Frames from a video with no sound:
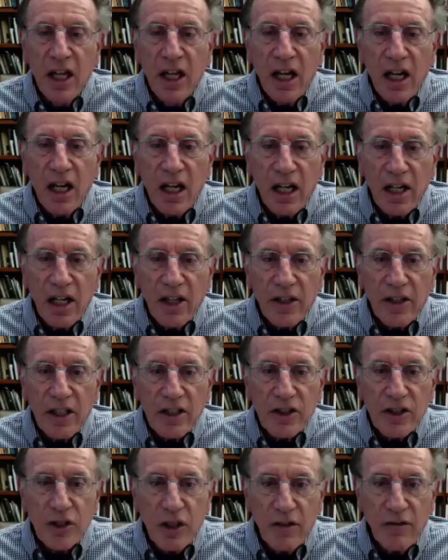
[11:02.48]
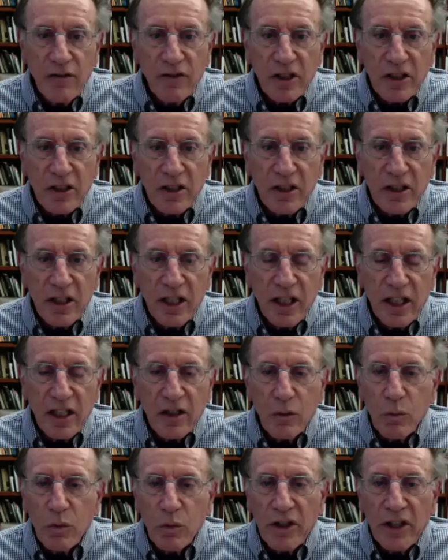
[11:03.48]
that Chauvin can get.
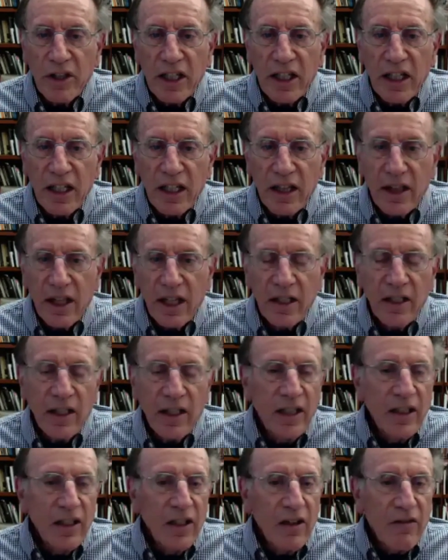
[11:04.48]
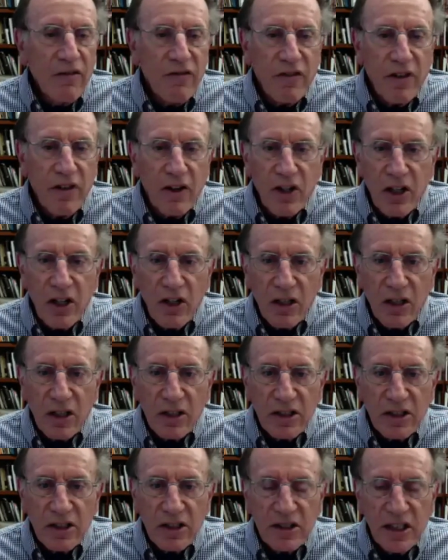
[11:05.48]
Will they get that? Very hard to
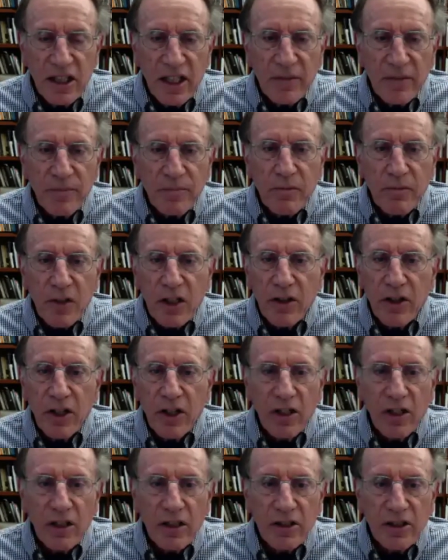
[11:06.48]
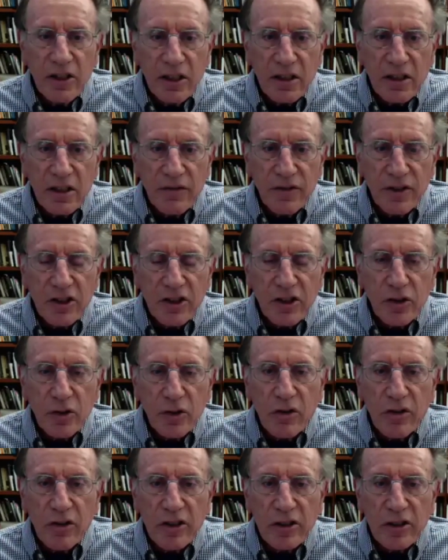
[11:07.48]
say. They're going to tell different
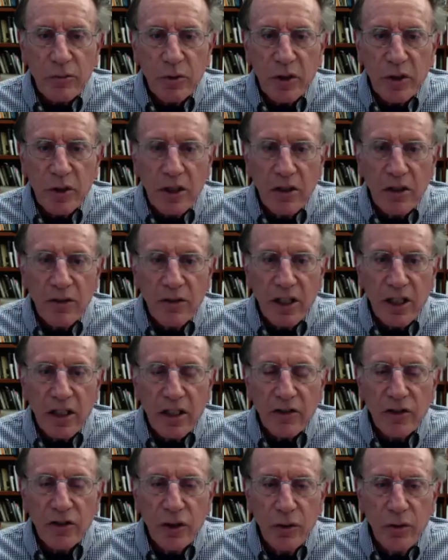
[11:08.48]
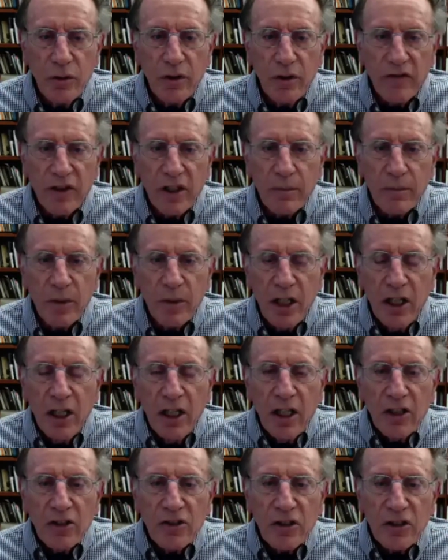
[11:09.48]
stories. We know that two of them,
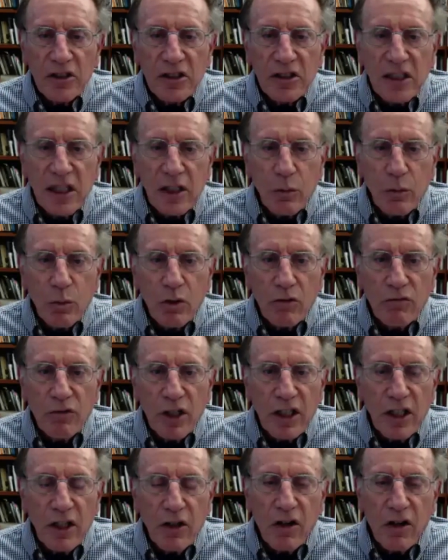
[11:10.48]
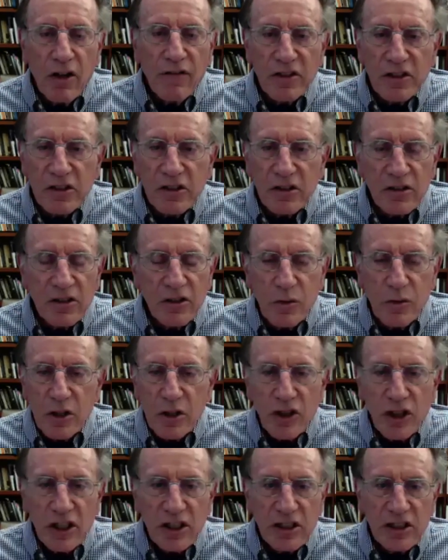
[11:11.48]
turns out, were rookie officers who had
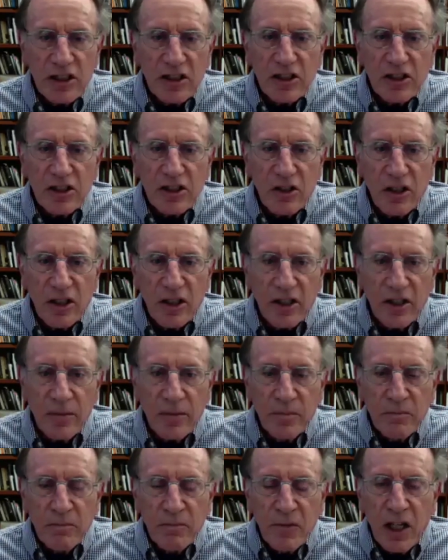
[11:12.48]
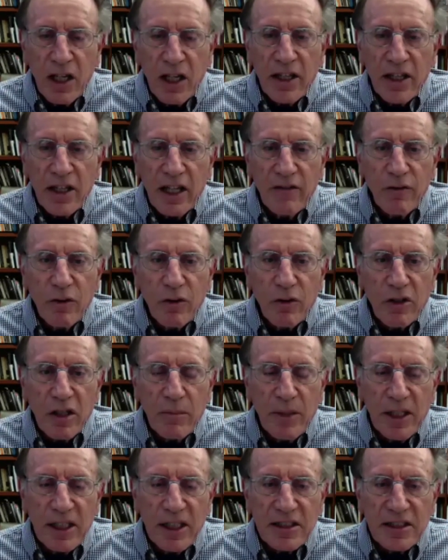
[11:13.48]
just started, and they've already
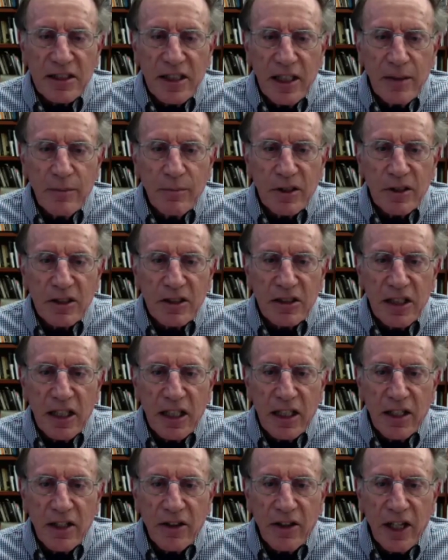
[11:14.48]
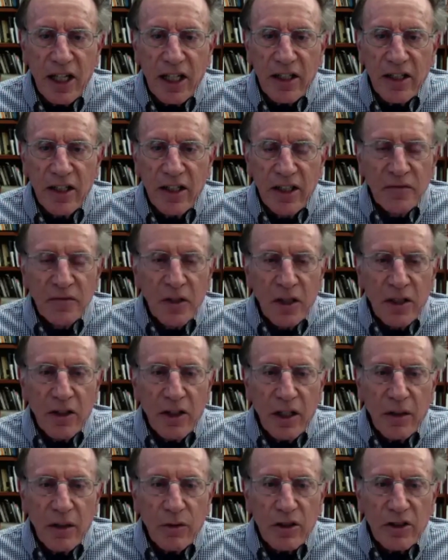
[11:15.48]
made statements saying that
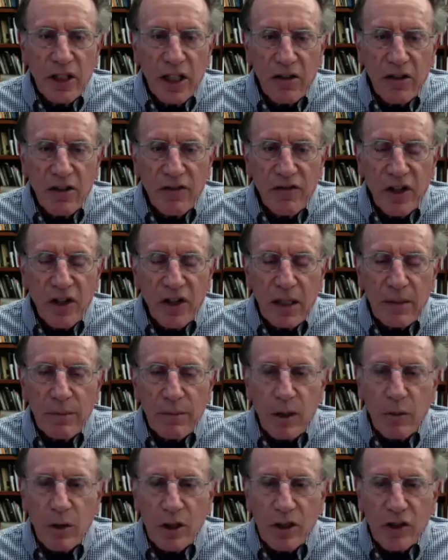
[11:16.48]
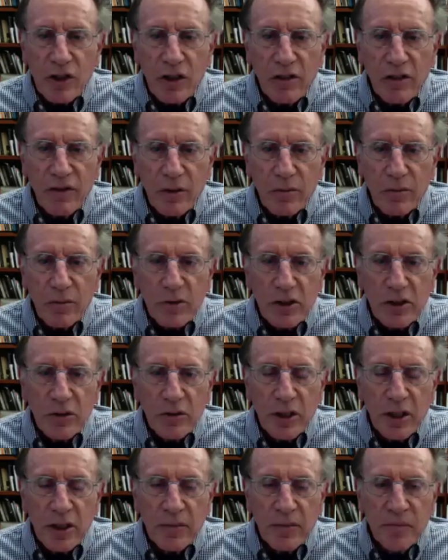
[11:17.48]
they were terrified by what Chauvin was
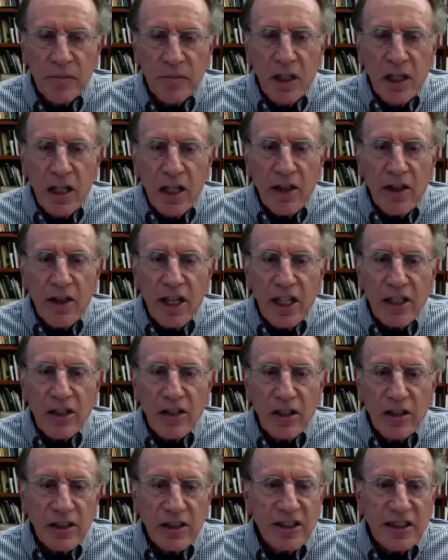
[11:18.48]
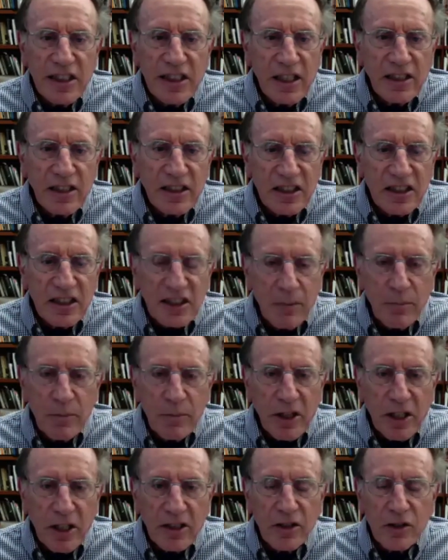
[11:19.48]
doing. They said
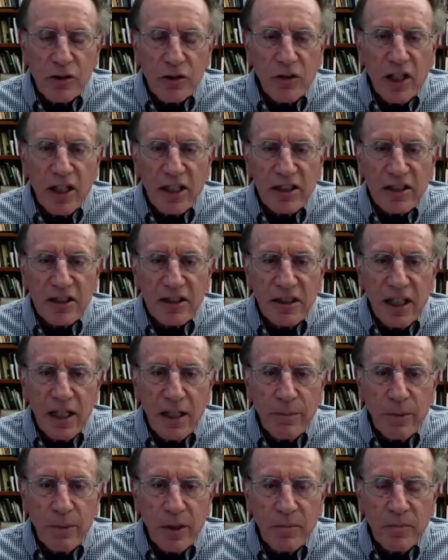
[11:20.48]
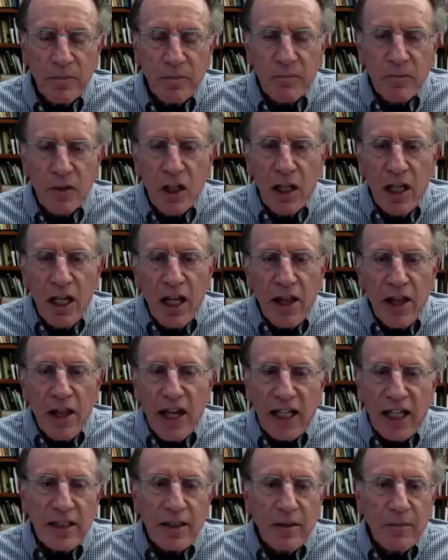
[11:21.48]
something to try to stop him.
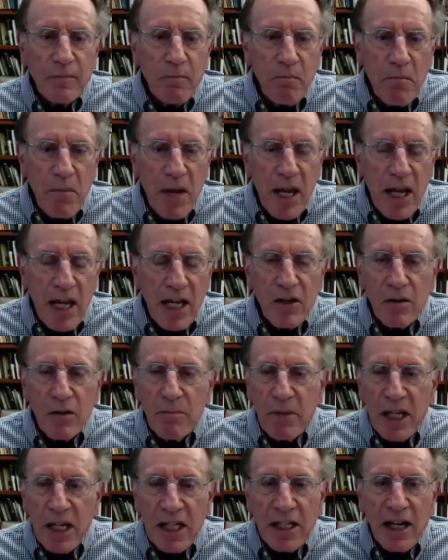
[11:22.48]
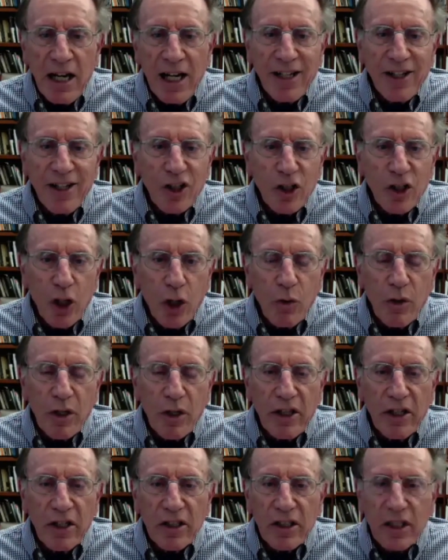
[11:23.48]
That may or may not lower
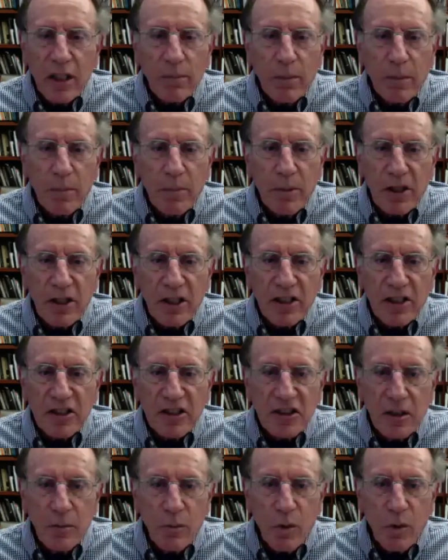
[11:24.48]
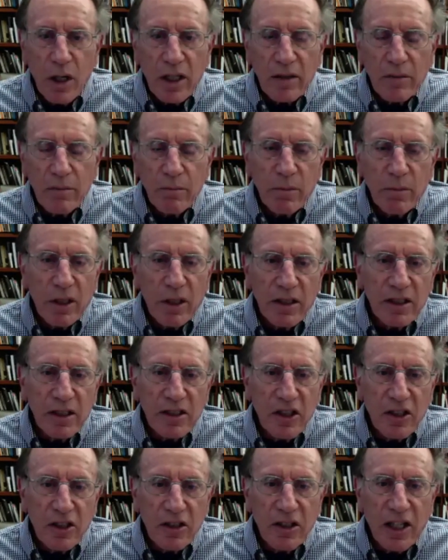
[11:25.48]
their culpability somewhat, but it's
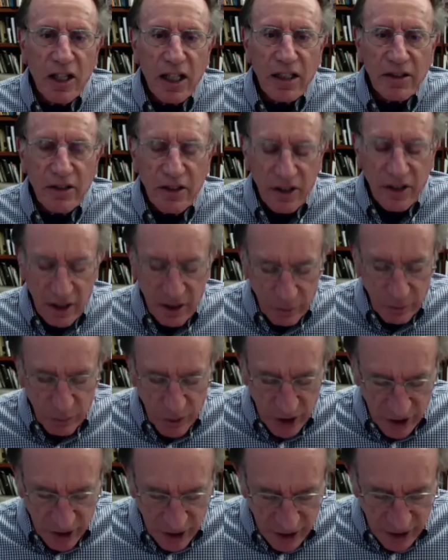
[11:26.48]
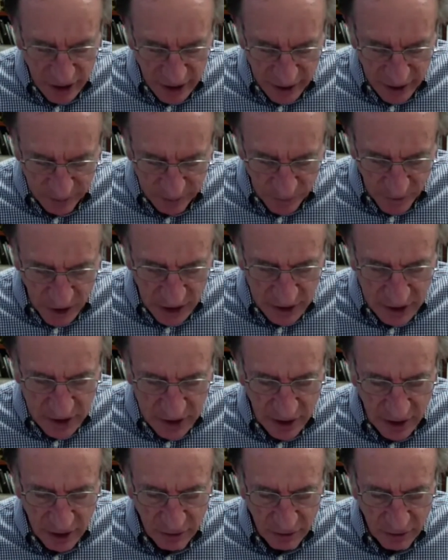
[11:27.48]
unlikely that it would
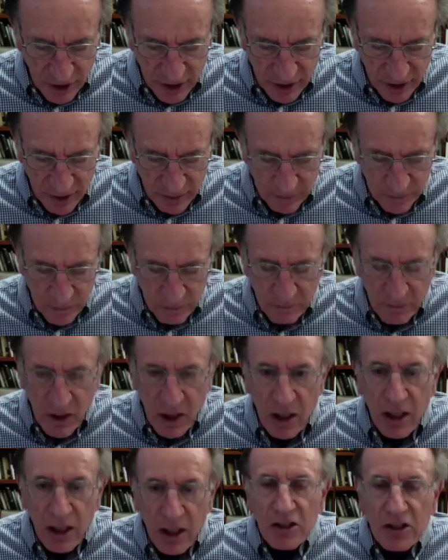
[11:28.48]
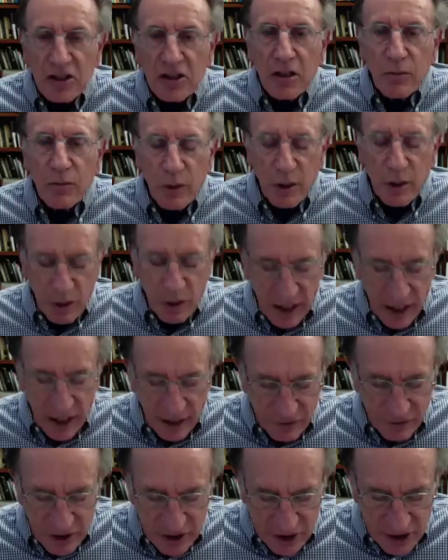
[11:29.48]
exonerate him. So we will have
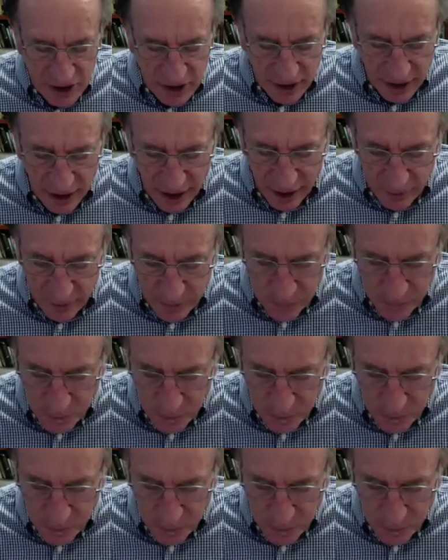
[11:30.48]
to see now